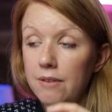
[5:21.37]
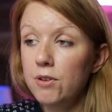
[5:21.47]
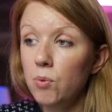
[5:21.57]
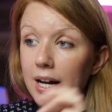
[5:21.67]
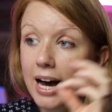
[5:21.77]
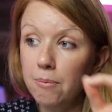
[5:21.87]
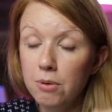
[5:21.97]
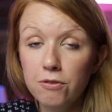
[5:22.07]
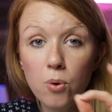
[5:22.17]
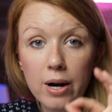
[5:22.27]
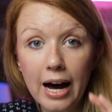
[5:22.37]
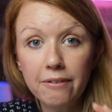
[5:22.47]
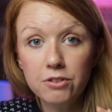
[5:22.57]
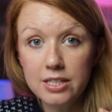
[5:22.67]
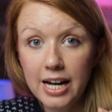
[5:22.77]
If you want to add before and
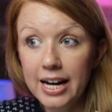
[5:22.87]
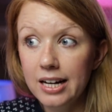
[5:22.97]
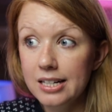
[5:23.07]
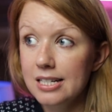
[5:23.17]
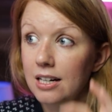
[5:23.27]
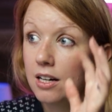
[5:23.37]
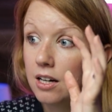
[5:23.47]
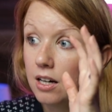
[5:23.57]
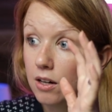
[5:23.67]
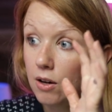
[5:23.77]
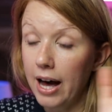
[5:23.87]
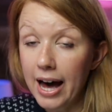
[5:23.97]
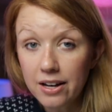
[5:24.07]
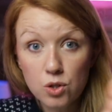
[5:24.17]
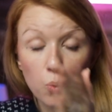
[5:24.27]
after text,
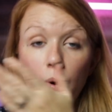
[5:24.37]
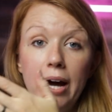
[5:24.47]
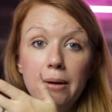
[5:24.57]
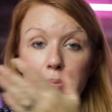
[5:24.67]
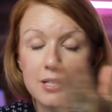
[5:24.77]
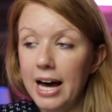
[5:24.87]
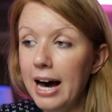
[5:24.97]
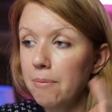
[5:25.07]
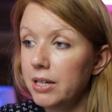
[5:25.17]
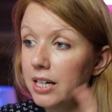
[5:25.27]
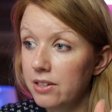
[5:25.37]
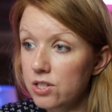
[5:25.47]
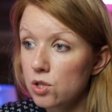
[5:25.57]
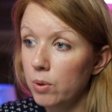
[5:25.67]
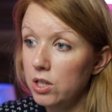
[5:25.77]
as the wipe is happening,
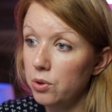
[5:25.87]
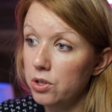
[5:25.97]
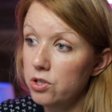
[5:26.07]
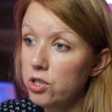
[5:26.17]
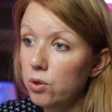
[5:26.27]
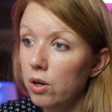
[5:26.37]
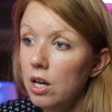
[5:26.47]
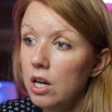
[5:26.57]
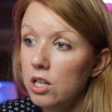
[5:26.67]
this is what you can do.